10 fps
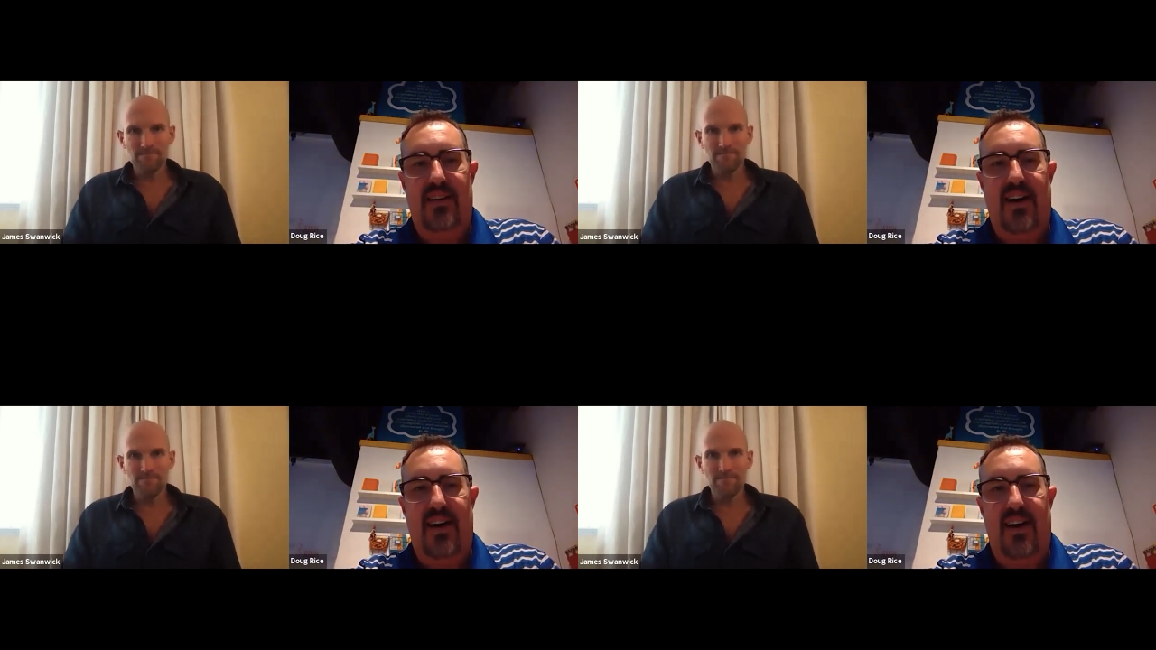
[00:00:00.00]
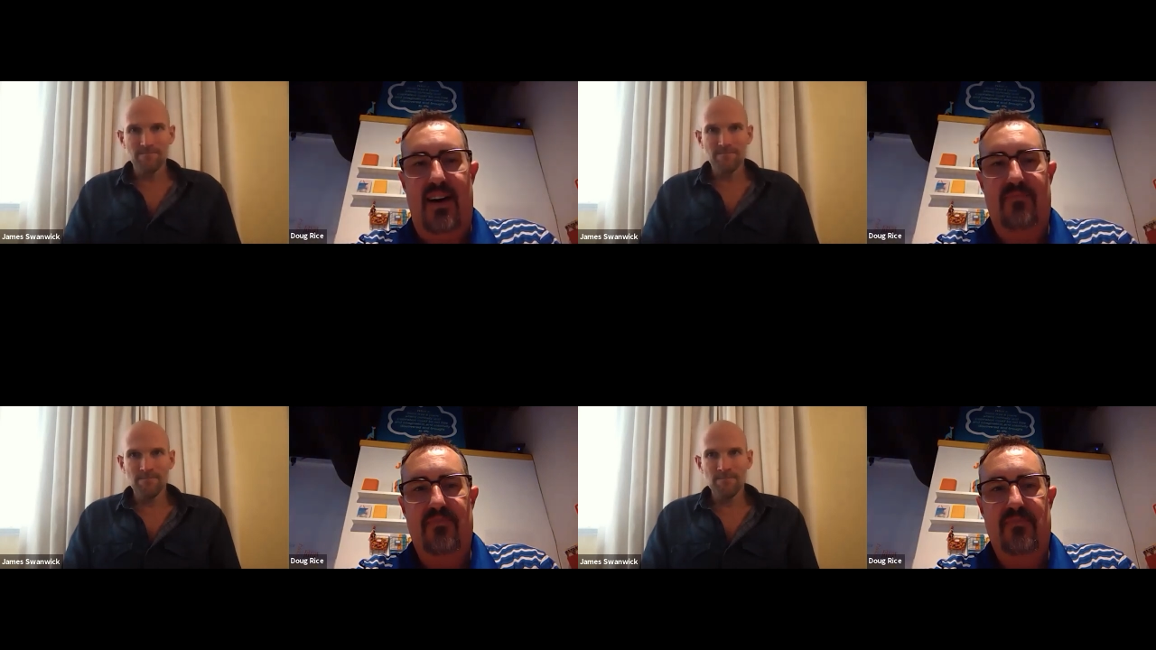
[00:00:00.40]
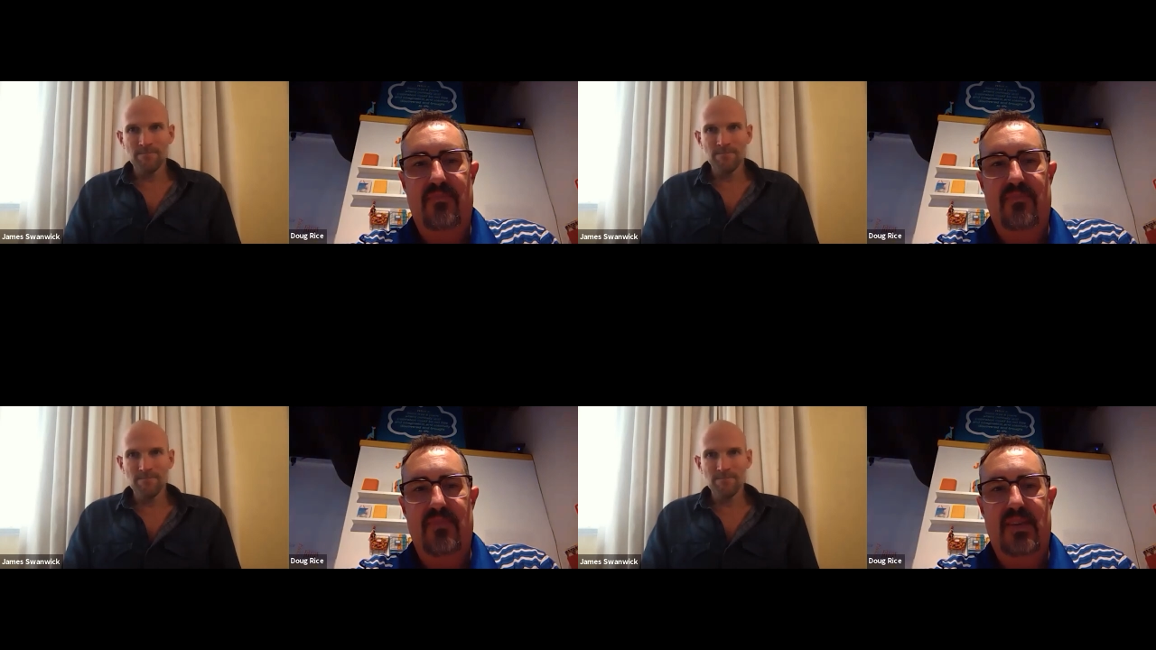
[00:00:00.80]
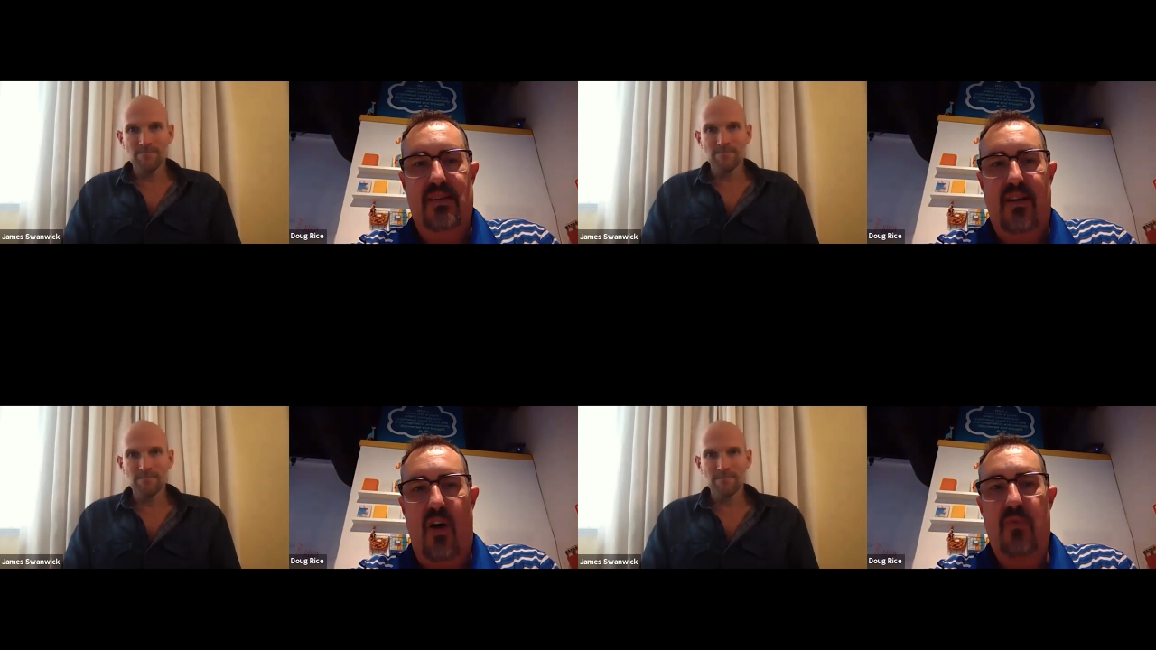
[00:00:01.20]
Speaker 1: Um,
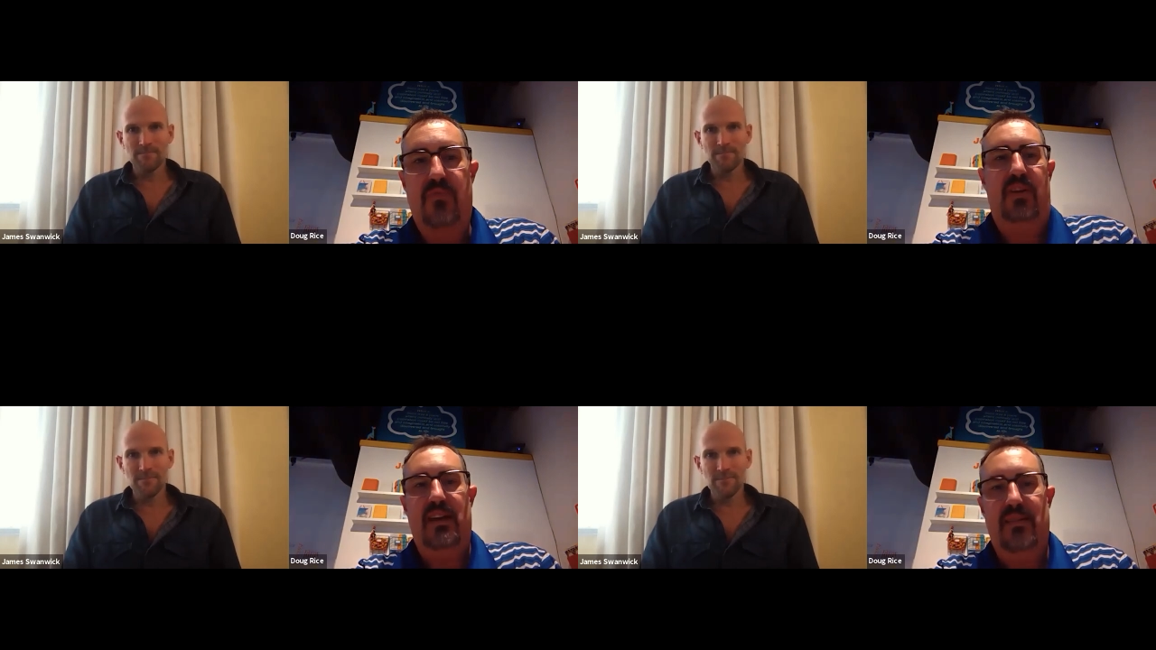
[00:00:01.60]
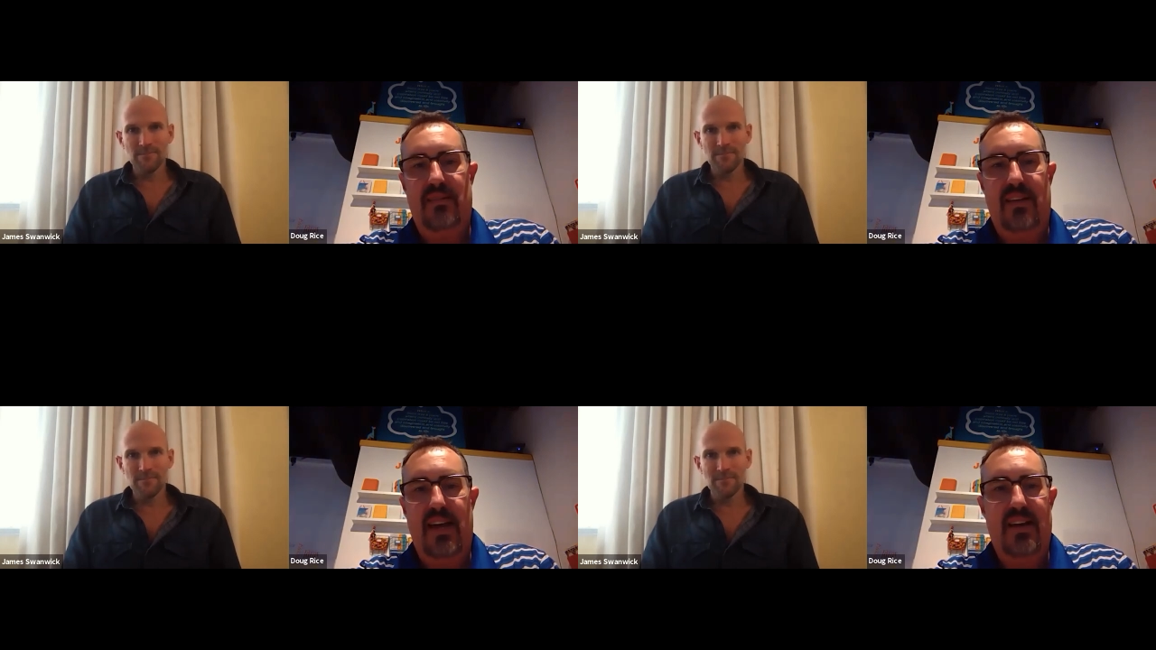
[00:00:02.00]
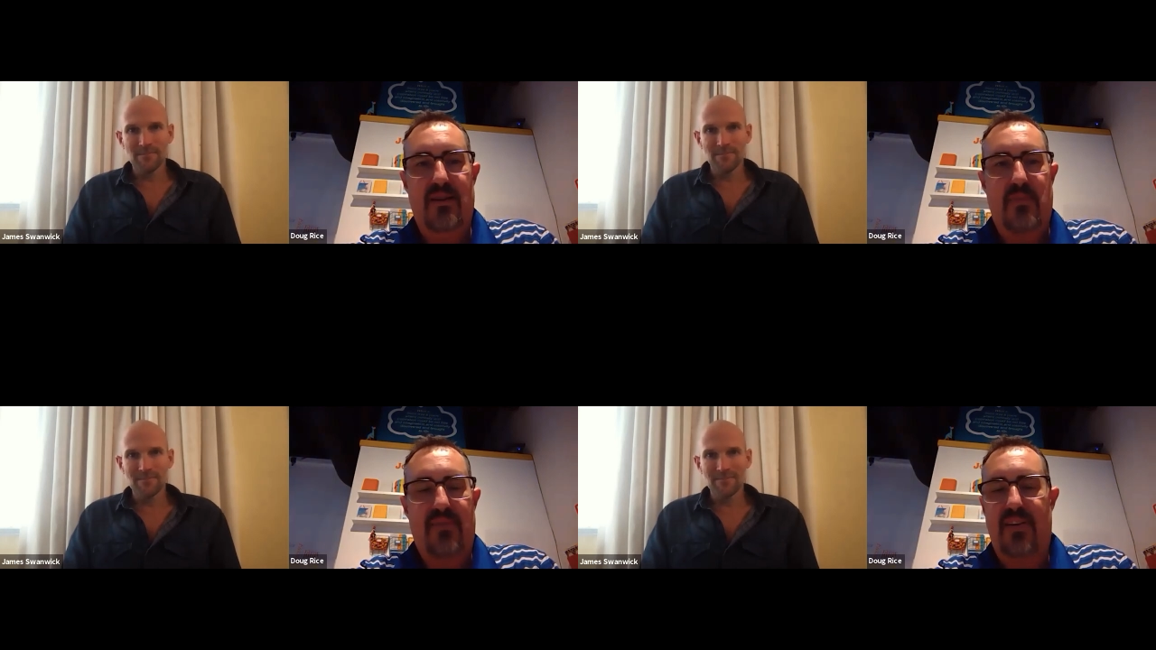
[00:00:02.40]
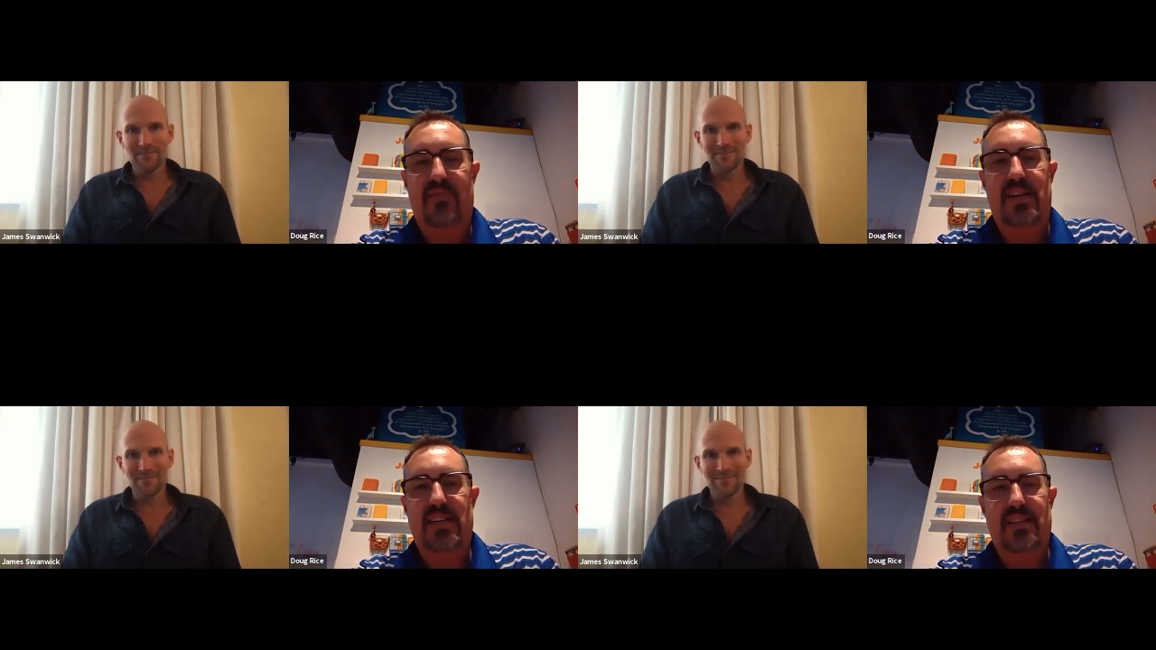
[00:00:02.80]
hopefully, late into my
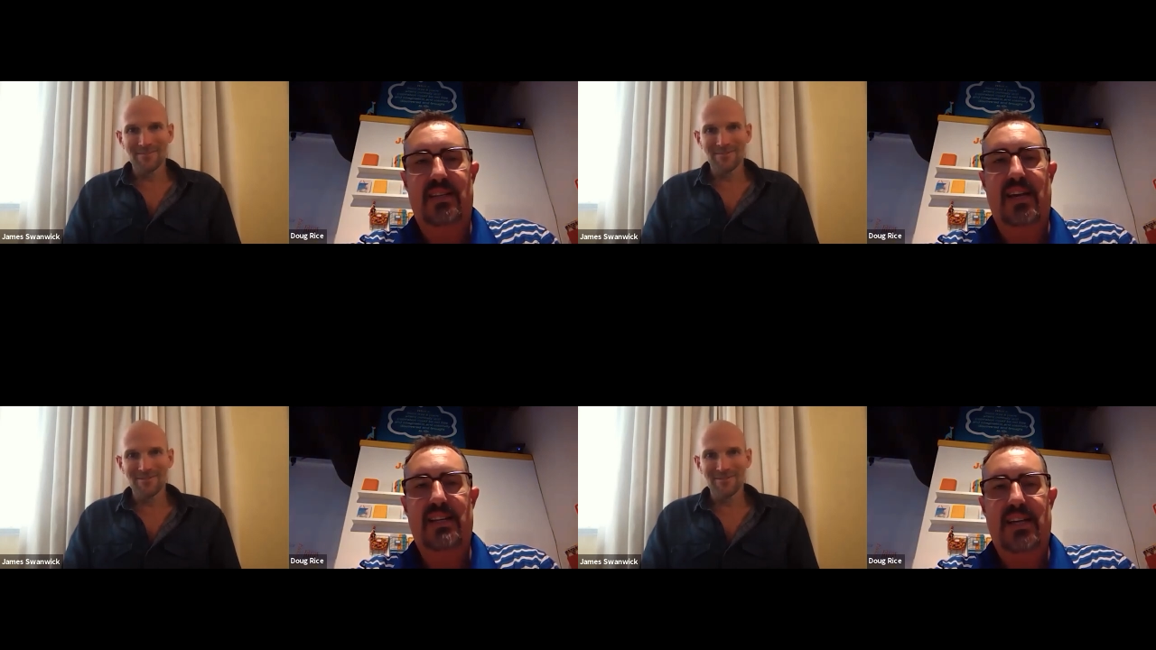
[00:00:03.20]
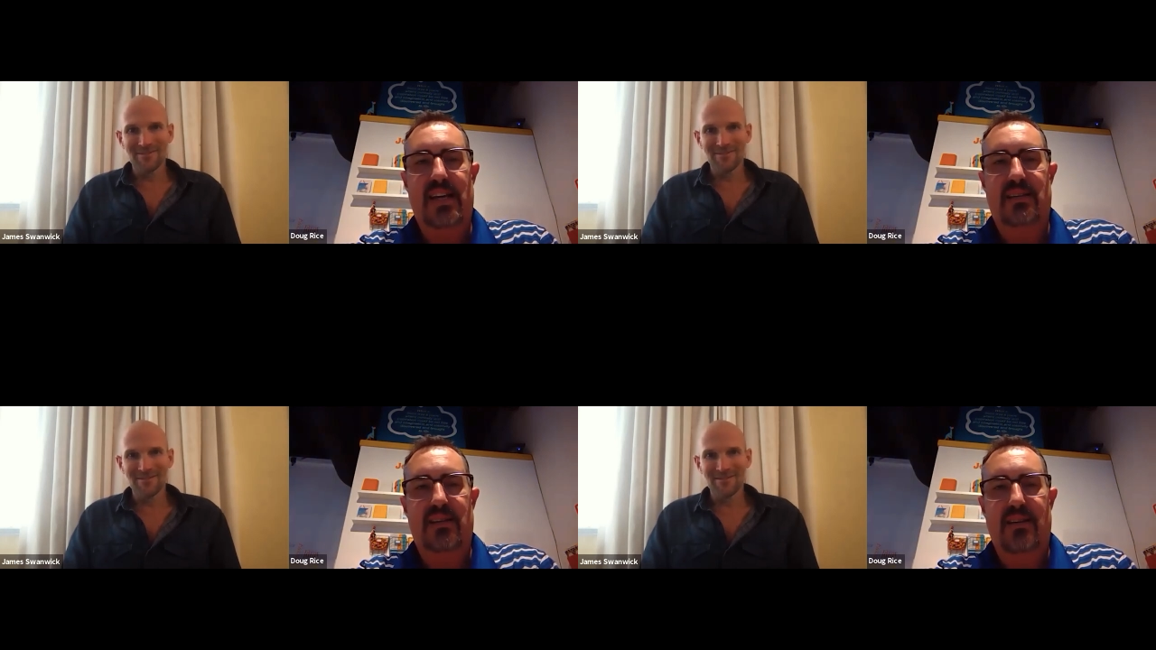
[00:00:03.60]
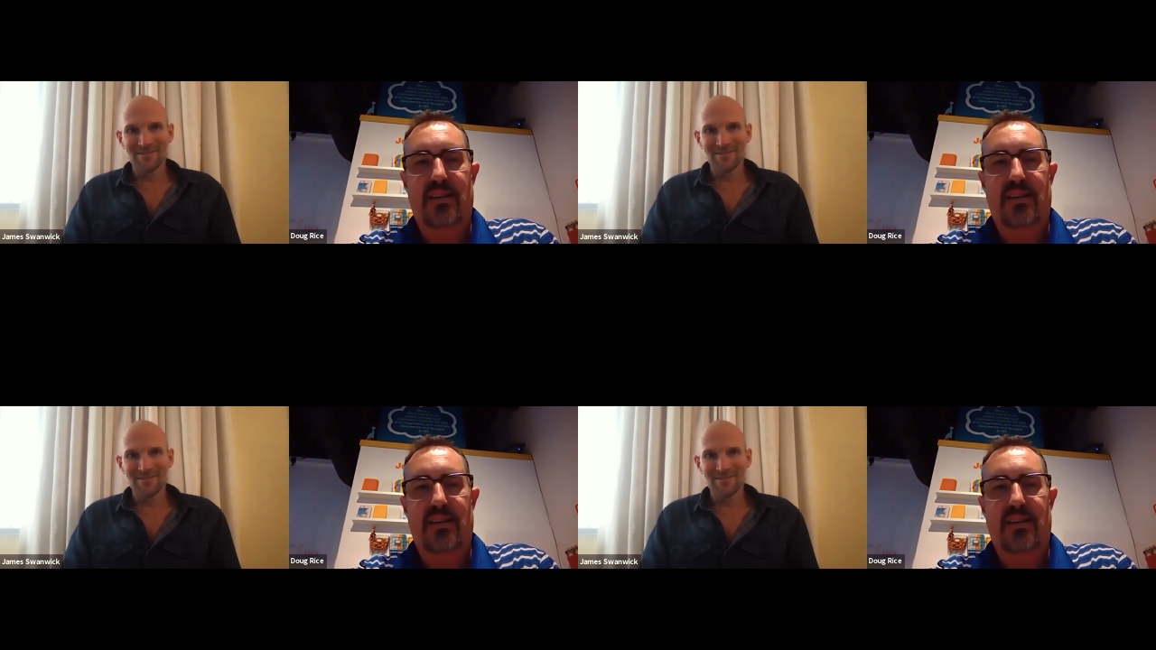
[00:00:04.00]
fifties and sixties,